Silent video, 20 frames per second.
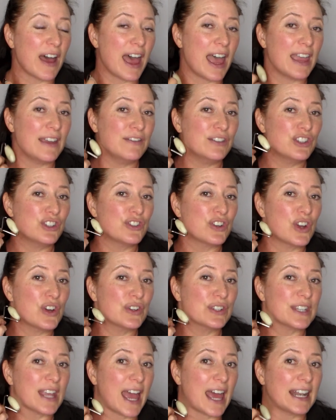five
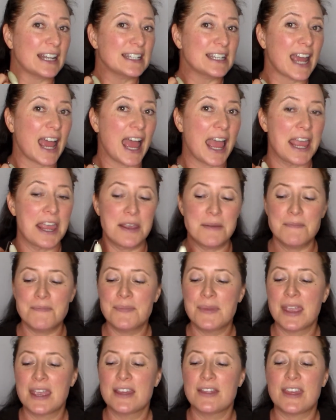strokes at a time.
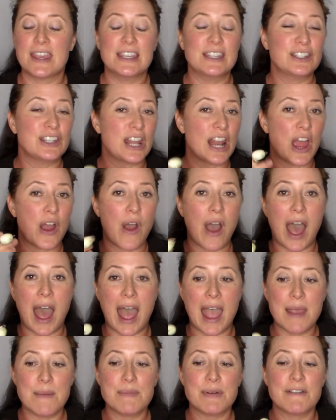Things to know,
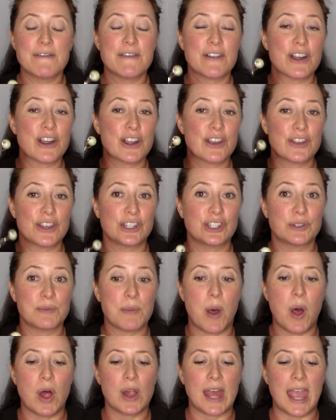I prefer the
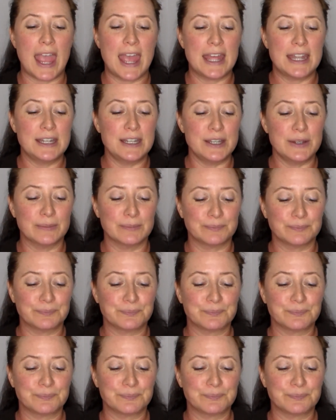small end.